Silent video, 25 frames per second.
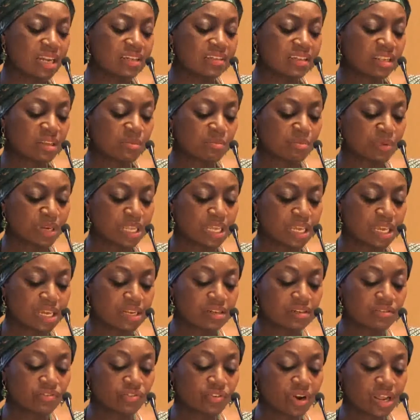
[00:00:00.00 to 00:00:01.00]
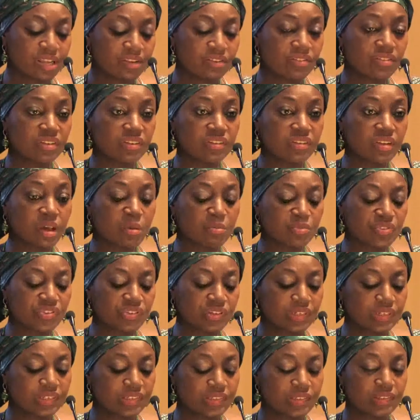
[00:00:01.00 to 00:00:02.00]
deeply entrenched
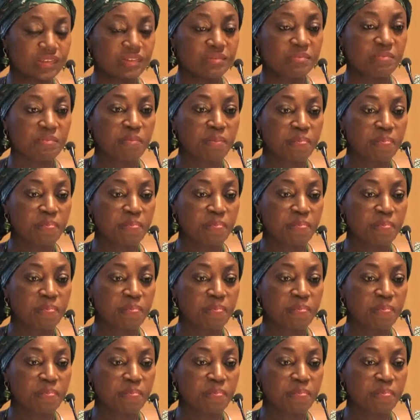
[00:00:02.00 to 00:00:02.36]
assumptions.